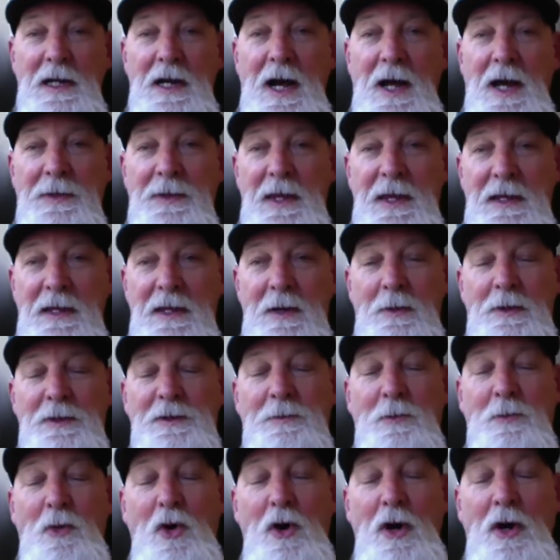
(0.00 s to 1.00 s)
I think there was
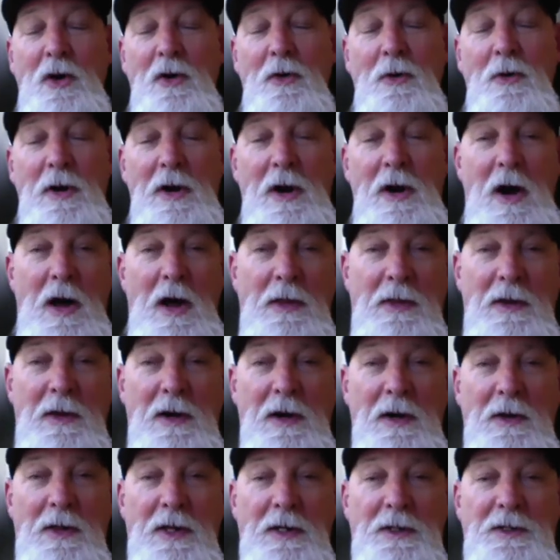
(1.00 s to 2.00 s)
more going on
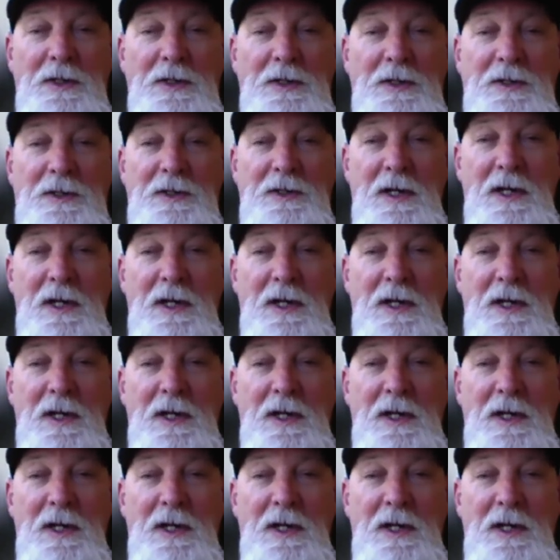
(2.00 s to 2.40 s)
there than just,